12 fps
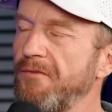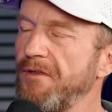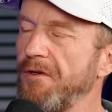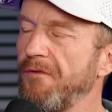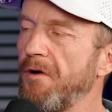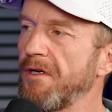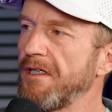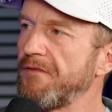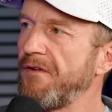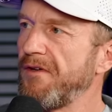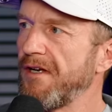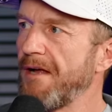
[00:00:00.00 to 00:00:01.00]
new Vulcan is
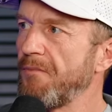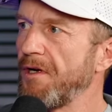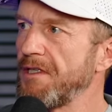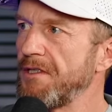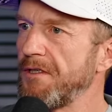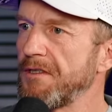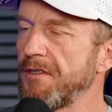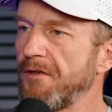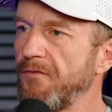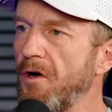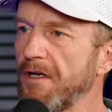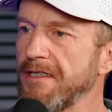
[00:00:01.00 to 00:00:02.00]
59.2. So
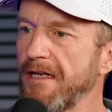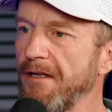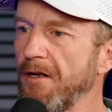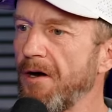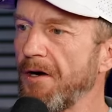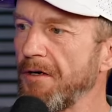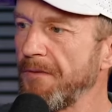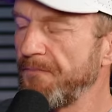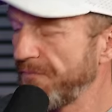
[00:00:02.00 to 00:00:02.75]
the Vulcan's a little harder